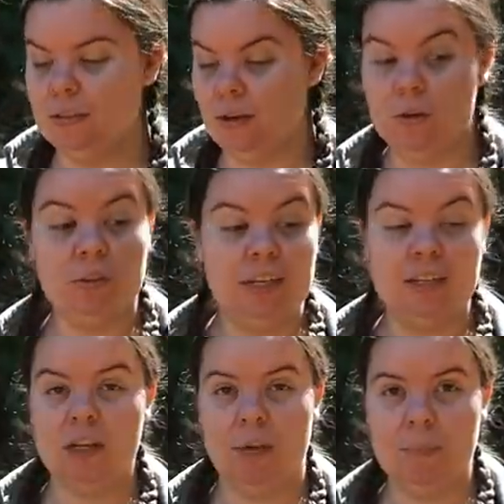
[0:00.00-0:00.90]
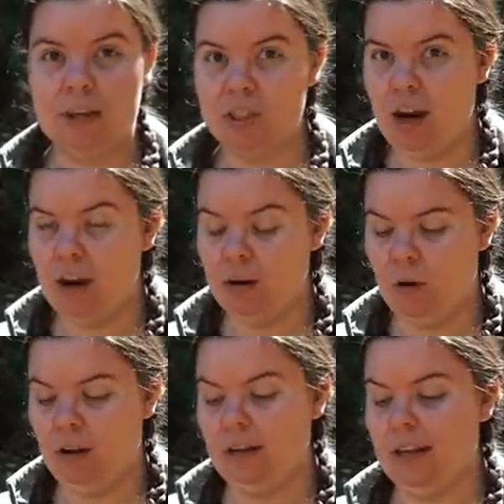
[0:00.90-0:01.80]
So these are much higher
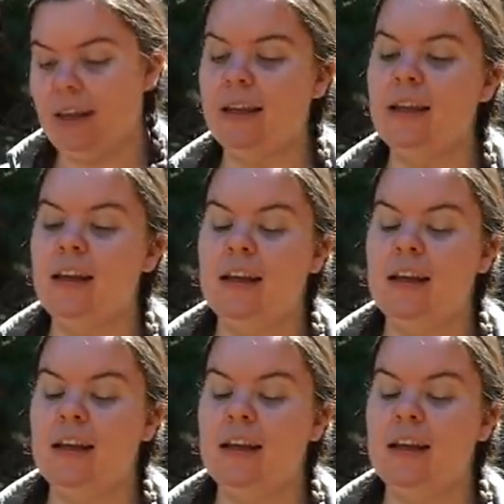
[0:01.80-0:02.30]
quality.